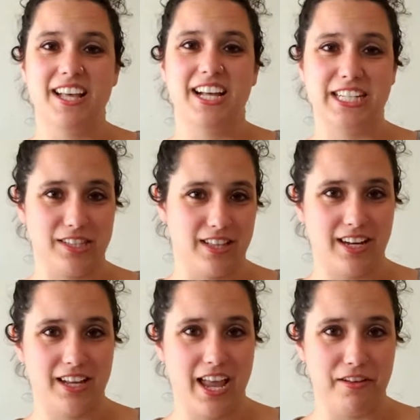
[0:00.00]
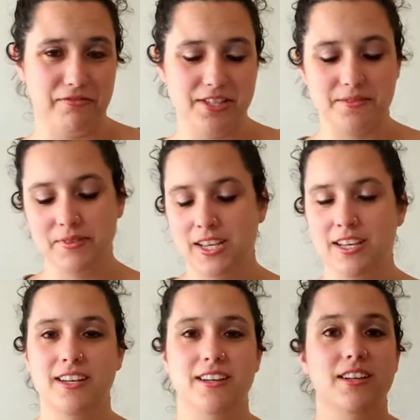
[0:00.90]
That's a lot of halves.
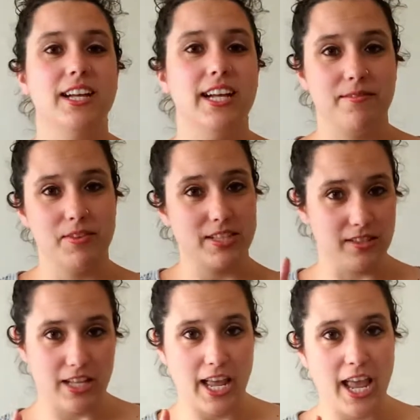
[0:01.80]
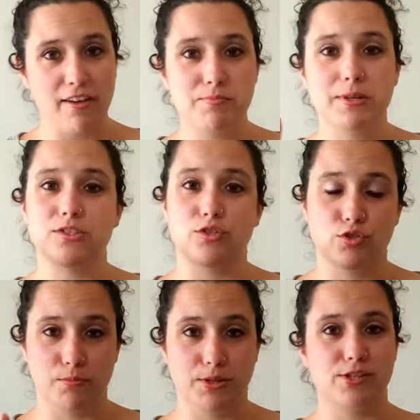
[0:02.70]
It's a lot of halves because there's
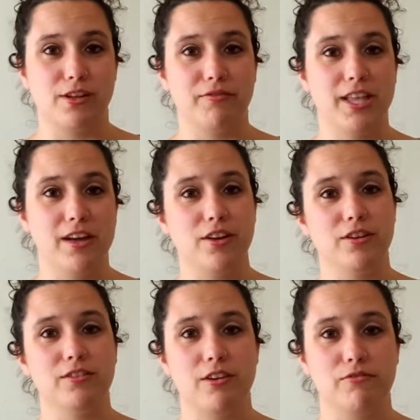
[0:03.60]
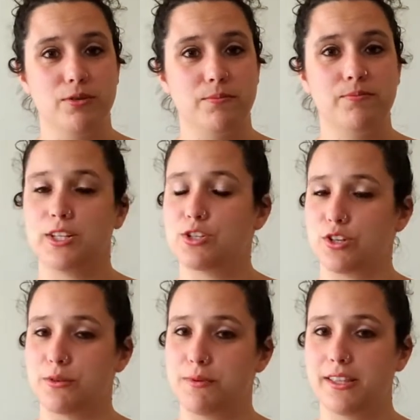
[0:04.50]
too much stuff in that room that
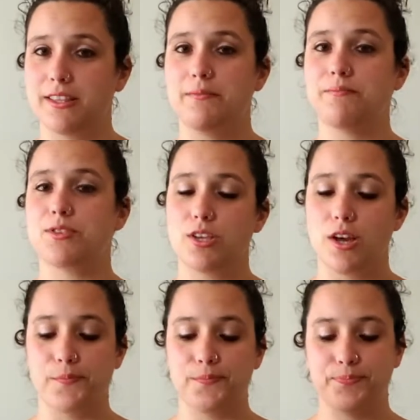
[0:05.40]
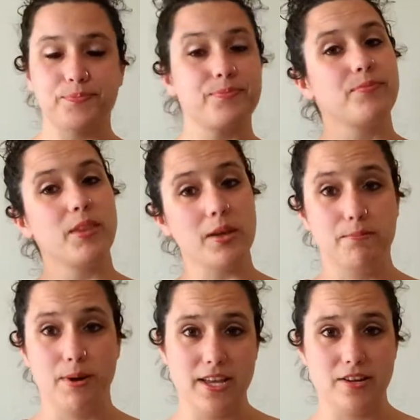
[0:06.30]
shouldn't be in there. So
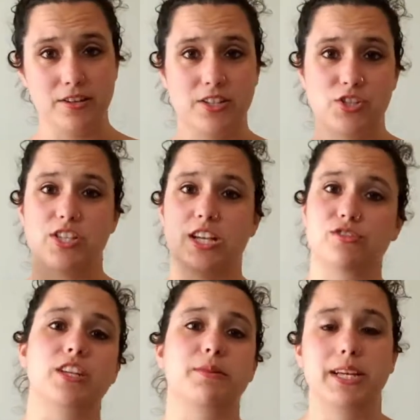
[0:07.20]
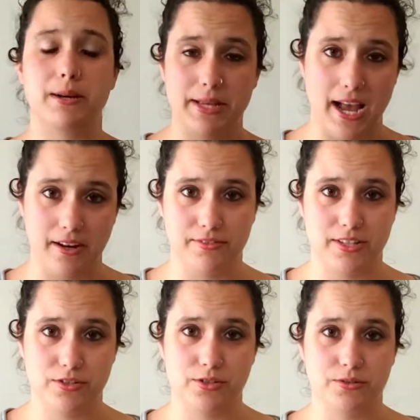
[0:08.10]
my yarn hutch is actually going to be coming out of
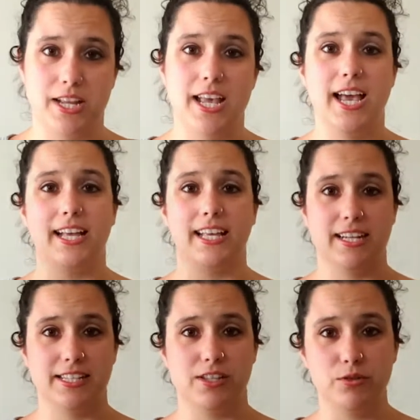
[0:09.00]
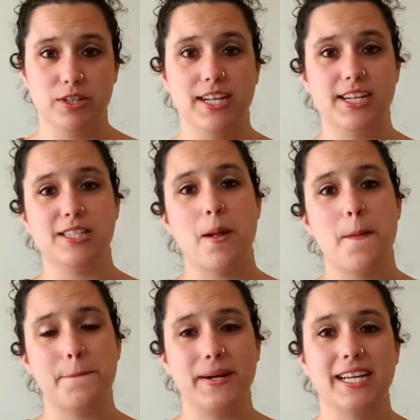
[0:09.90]
there soon and get nice and organized,
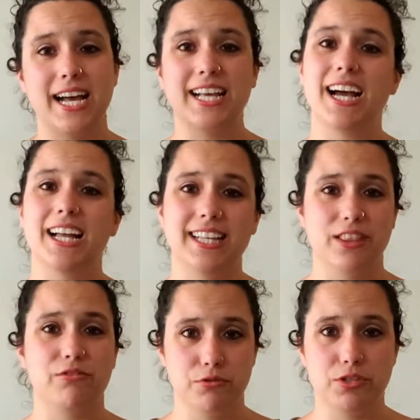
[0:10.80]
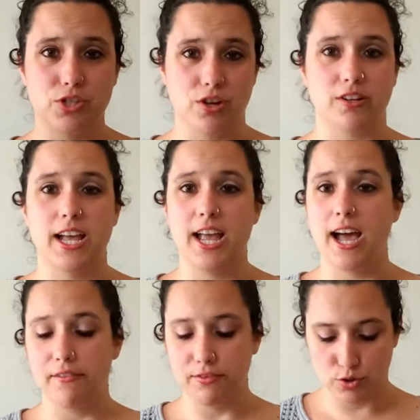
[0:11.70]
but I got to get through this yarn. I
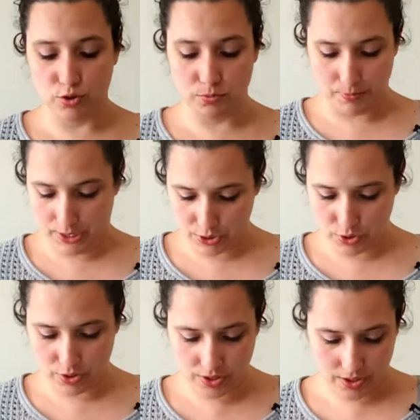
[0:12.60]
have too much.